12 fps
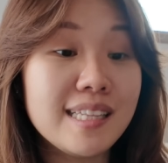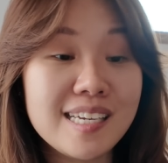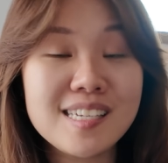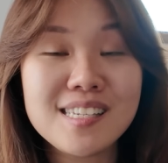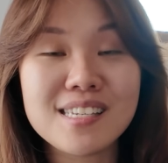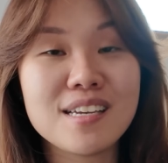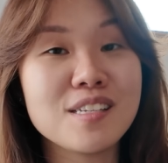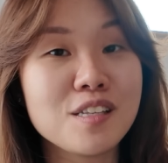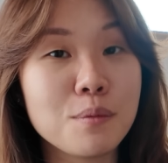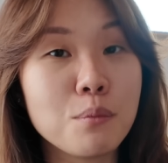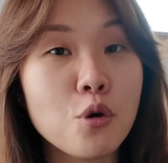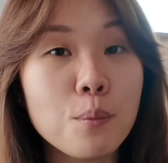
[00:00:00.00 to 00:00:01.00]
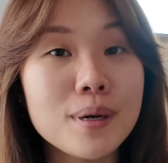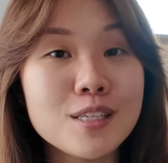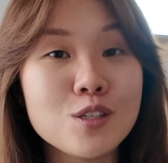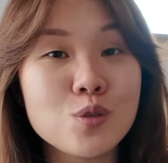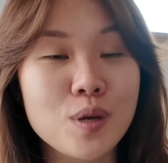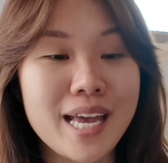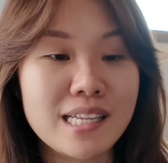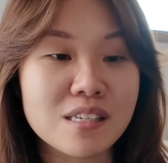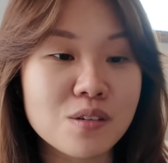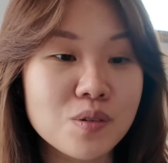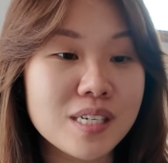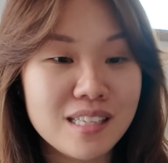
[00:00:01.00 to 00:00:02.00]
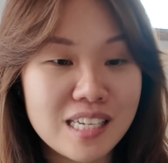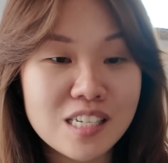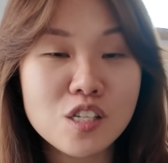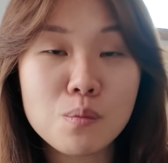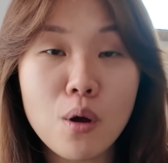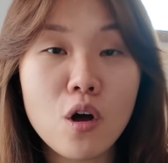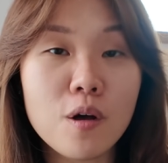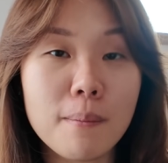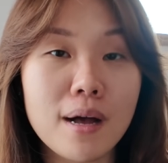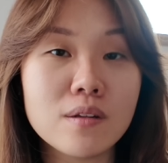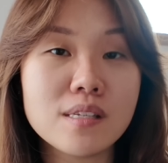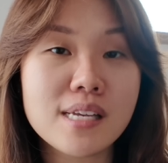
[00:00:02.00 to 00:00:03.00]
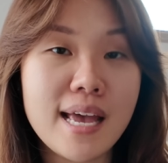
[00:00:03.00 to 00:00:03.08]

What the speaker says: this is the moment to cancel it. These small amounts